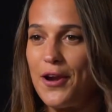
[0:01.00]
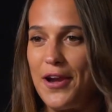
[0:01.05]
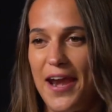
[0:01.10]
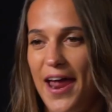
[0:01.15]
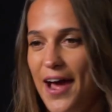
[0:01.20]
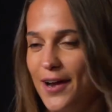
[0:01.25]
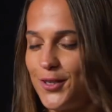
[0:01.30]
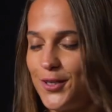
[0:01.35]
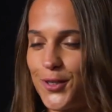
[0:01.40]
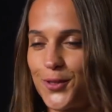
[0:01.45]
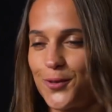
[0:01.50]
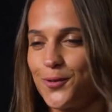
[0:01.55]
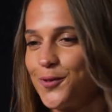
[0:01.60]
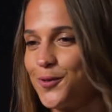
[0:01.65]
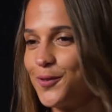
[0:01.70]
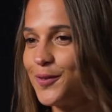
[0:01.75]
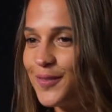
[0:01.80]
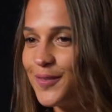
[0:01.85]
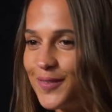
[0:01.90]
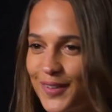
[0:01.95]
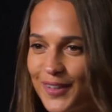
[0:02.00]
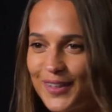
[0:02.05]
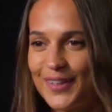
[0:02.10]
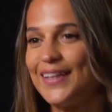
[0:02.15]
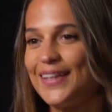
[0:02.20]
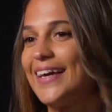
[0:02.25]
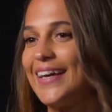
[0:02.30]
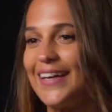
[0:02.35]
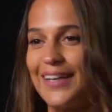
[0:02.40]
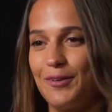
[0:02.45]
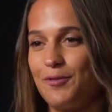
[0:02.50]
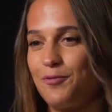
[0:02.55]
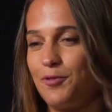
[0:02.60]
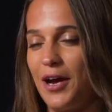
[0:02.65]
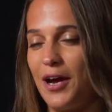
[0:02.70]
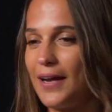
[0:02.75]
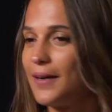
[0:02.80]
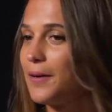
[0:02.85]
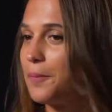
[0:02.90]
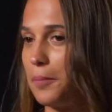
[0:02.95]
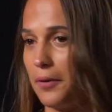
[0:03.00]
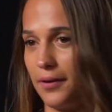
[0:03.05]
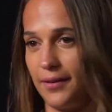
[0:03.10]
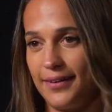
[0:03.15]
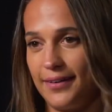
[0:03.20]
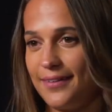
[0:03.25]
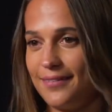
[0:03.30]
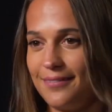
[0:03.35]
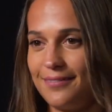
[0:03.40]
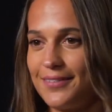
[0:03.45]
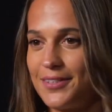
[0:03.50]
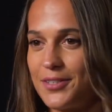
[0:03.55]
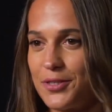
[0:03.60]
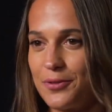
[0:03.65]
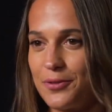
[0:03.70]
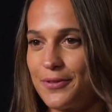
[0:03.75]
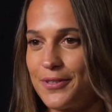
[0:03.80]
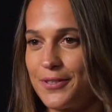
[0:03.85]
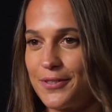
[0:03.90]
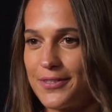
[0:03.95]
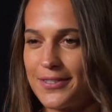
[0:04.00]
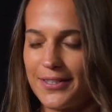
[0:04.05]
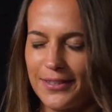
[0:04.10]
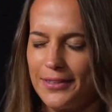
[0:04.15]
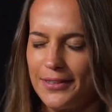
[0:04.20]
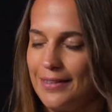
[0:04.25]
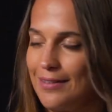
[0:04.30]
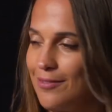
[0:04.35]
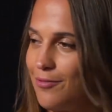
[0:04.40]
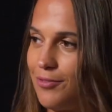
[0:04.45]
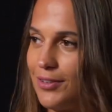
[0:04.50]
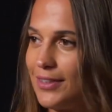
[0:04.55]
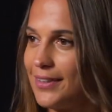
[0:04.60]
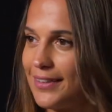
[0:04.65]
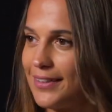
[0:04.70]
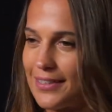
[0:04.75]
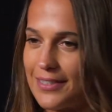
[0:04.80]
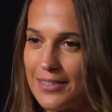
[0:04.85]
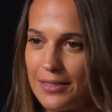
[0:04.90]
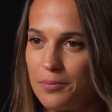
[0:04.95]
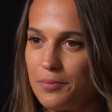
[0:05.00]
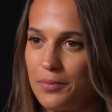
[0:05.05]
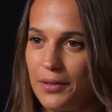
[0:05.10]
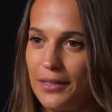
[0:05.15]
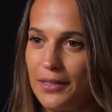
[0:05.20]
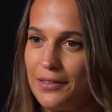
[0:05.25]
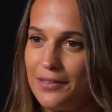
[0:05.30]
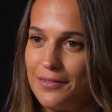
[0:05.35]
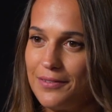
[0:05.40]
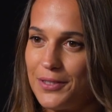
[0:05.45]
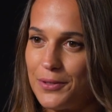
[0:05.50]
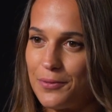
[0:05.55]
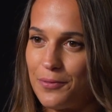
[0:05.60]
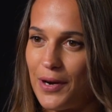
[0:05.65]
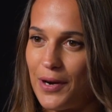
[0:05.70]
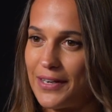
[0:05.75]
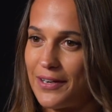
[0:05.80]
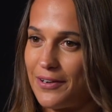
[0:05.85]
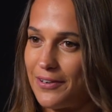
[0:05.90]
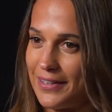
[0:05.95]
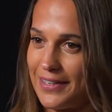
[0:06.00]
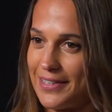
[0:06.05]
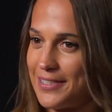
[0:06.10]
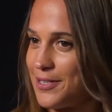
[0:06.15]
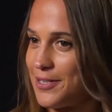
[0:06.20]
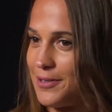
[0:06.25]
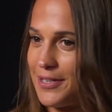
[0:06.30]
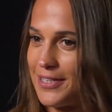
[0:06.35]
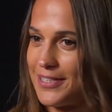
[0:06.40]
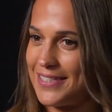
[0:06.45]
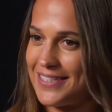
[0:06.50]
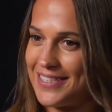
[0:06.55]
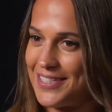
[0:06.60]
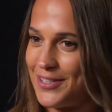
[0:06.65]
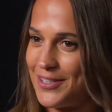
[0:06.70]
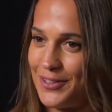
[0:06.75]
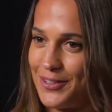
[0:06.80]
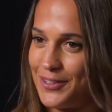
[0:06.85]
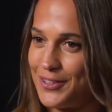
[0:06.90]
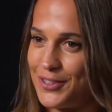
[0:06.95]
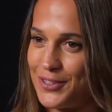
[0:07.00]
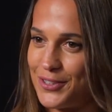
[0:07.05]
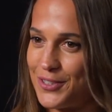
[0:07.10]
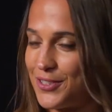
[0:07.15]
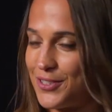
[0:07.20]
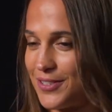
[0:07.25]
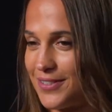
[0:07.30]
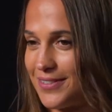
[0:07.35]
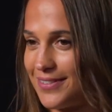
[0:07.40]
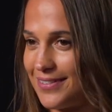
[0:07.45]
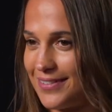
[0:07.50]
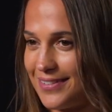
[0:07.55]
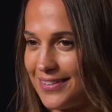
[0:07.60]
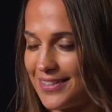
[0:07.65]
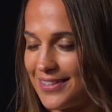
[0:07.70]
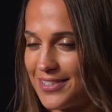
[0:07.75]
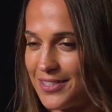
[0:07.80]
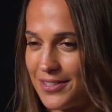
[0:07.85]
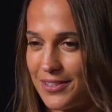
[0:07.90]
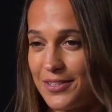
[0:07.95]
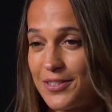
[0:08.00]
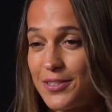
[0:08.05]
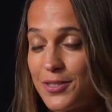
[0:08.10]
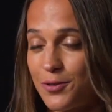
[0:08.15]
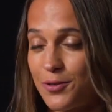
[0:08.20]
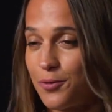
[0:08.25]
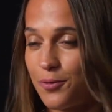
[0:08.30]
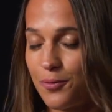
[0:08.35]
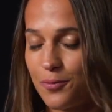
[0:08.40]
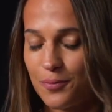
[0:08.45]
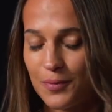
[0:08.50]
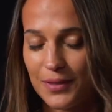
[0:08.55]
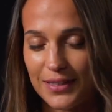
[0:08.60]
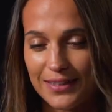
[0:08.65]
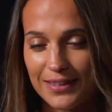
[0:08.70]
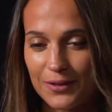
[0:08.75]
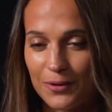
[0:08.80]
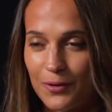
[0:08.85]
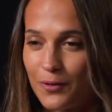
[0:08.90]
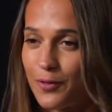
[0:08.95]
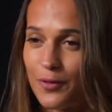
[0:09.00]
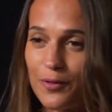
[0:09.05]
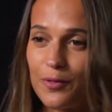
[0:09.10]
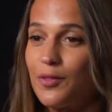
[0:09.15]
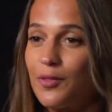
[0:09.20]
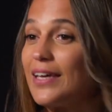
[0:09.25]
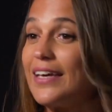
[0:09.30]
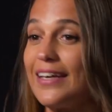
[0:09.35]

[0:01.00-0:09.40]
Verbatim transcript: unnatural thing for anybody to, to suddenly feel like somebody do recognize you because it's not just it's it's normally not the